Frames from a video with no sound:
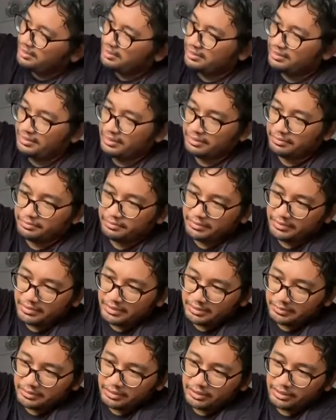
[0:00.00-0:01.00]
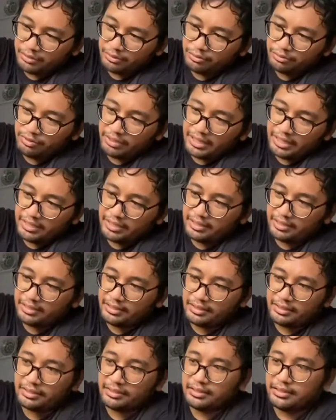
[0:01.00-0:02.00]
yep, I'm gonna do that.
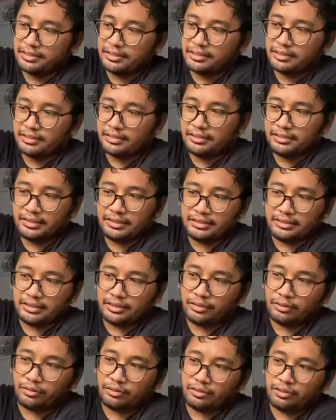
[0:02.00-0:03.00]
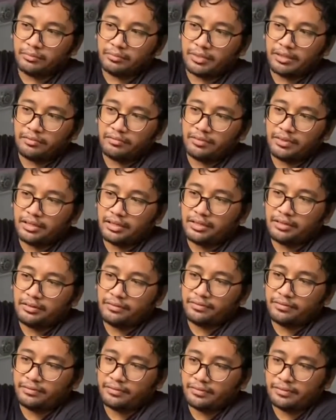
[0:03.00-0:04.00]
Here's the hole of my valve.
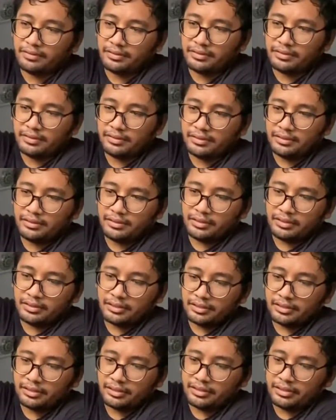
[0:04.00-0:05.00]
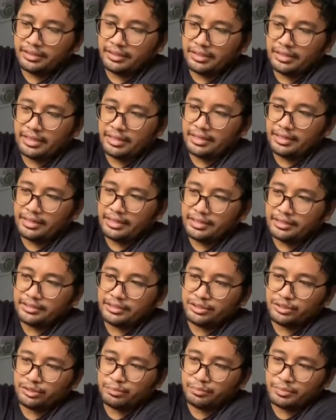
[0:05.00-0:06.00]
Gonna get that
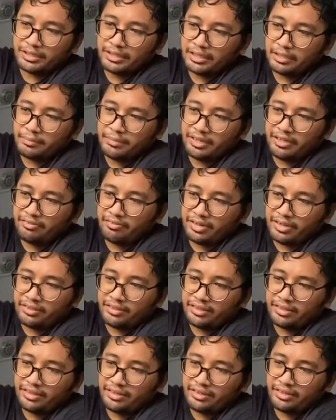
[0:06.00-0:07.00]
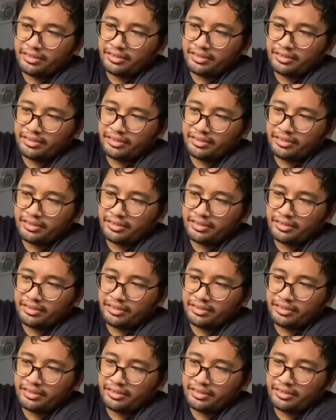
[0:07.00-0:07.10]
super yummy right there.